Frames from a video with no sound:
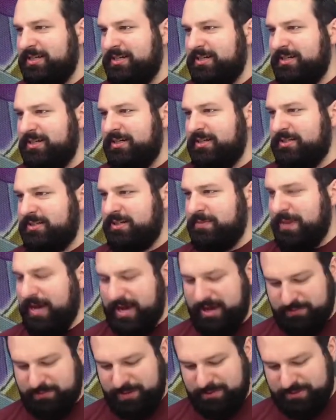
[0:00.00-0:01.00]
Somehow.
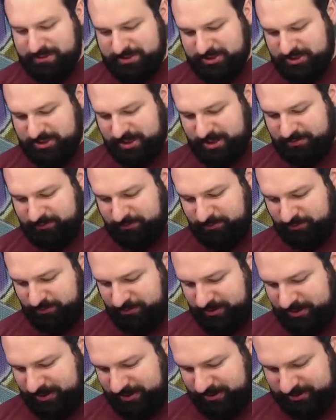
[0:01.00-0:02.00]
Maybe he's just like
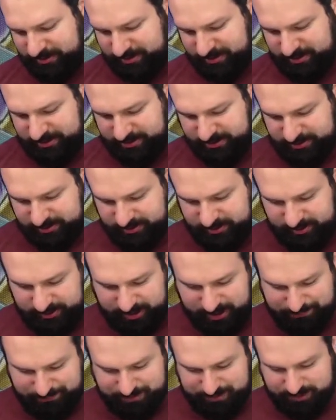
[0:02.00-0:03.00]
really good and
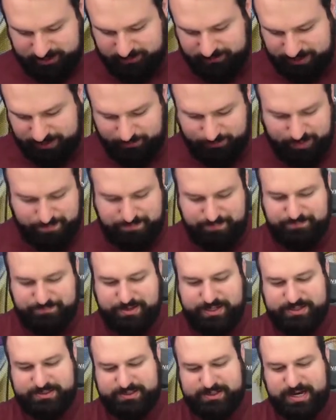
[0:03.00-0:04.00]
can't be killed by
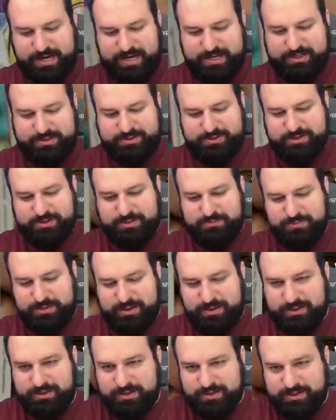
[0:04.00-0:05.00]
weapon-based guys or something.
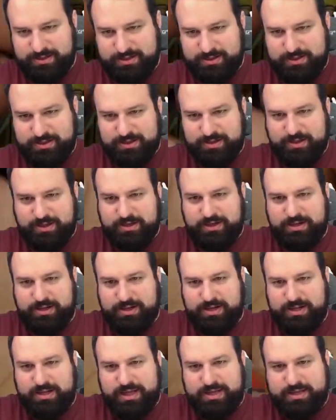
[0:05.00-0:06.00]

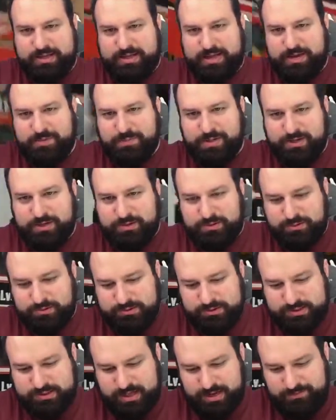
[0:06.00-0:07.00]
I think that would be a cool
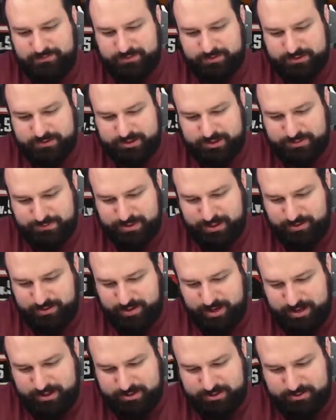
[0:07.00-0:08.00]
design for a Digimon. All
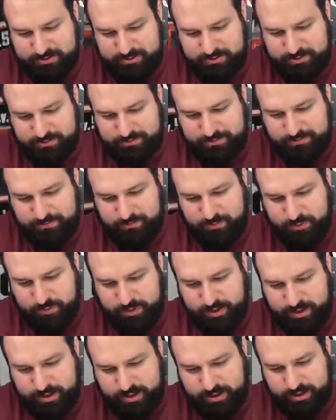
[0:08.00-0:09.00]
right.
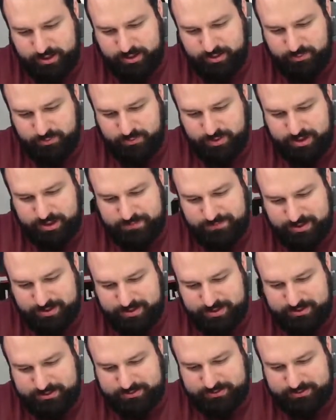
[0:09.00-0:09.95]
Weedmon,